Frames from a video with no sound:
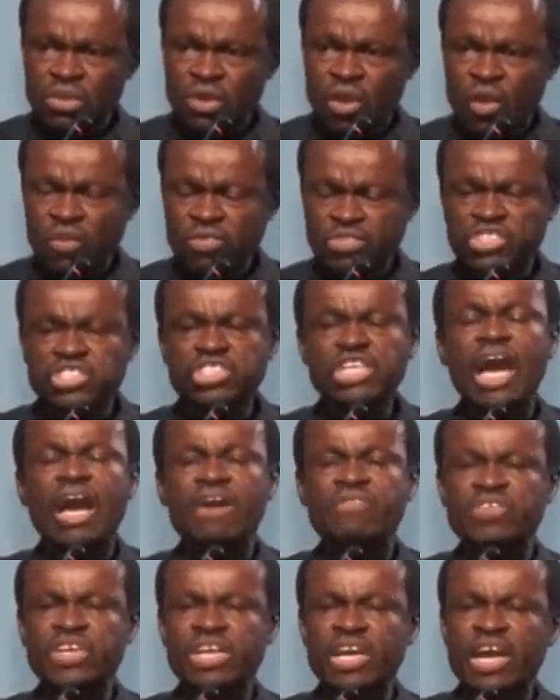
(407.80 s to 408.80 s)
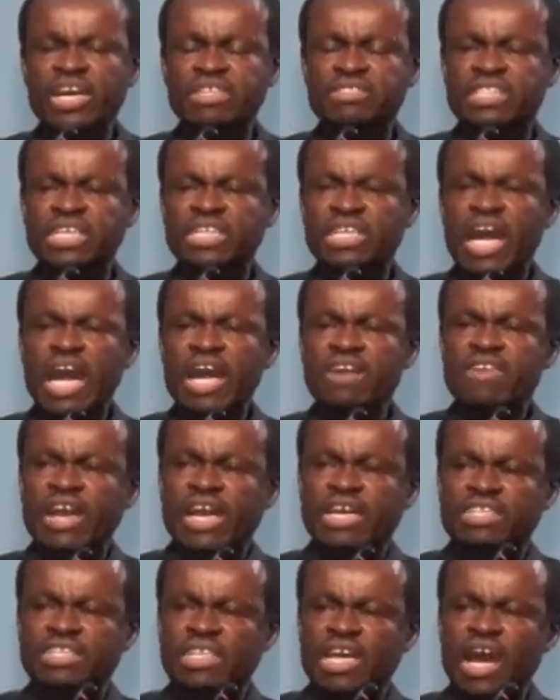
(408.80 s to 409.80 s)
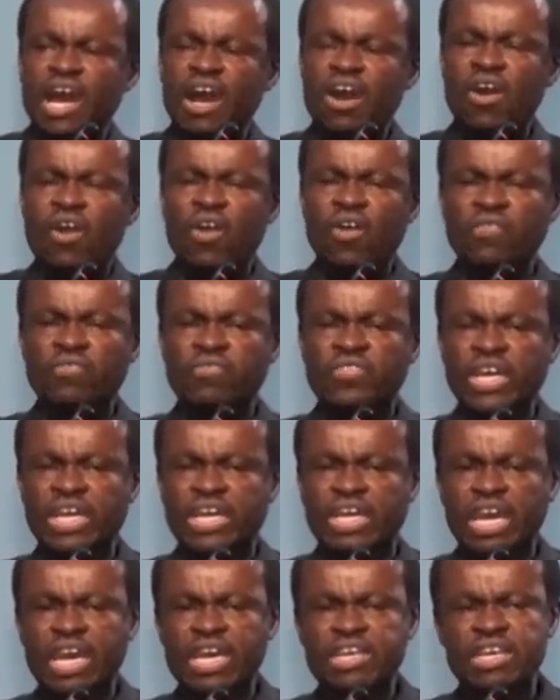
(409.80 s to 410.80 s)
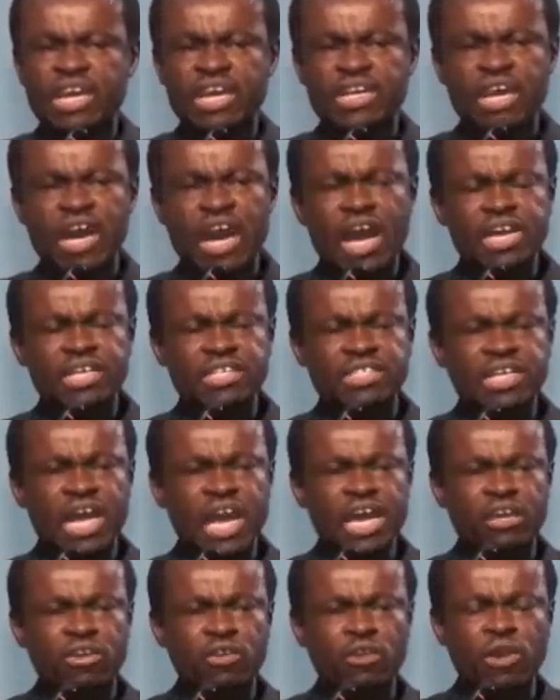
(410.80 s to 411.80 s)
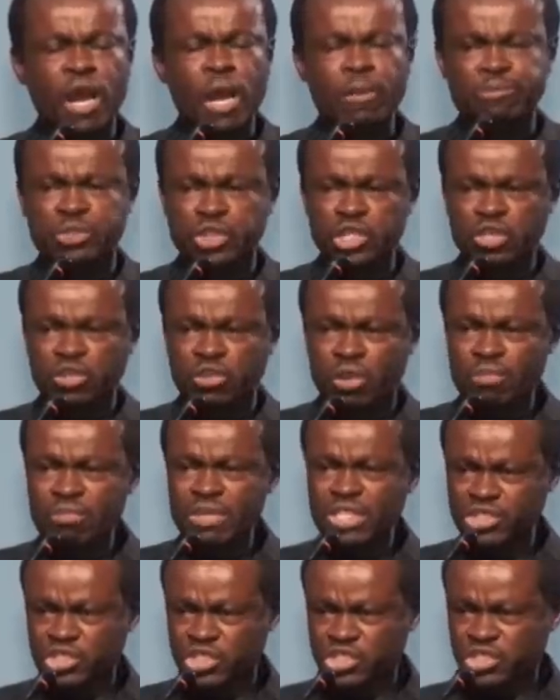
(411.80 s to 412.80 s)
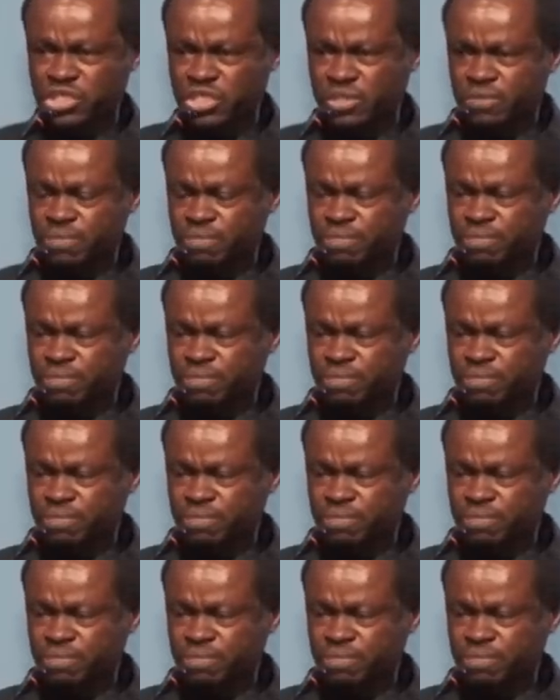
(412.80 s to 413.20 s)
of serving as the director of the Kenyan Anti-Corruption Commission.